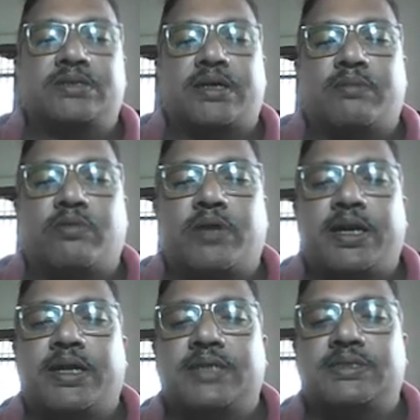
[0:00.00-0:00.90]
and more
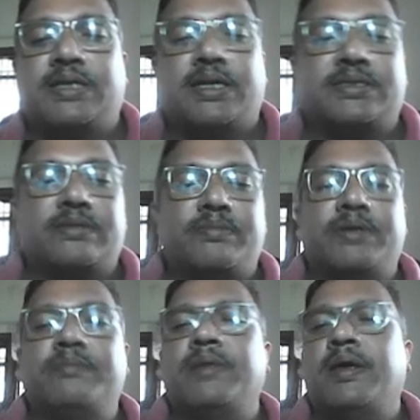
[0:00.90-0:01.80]
intense the laser
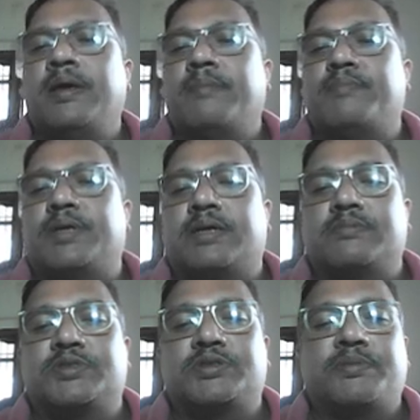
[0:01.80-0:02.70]
beam
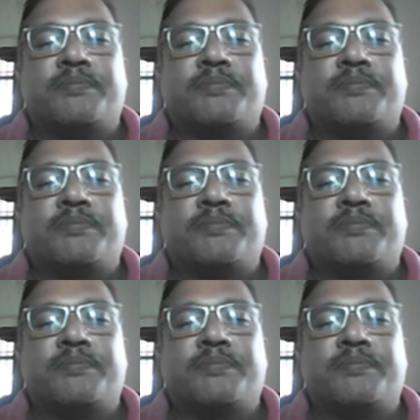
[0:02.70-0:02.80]
becomes.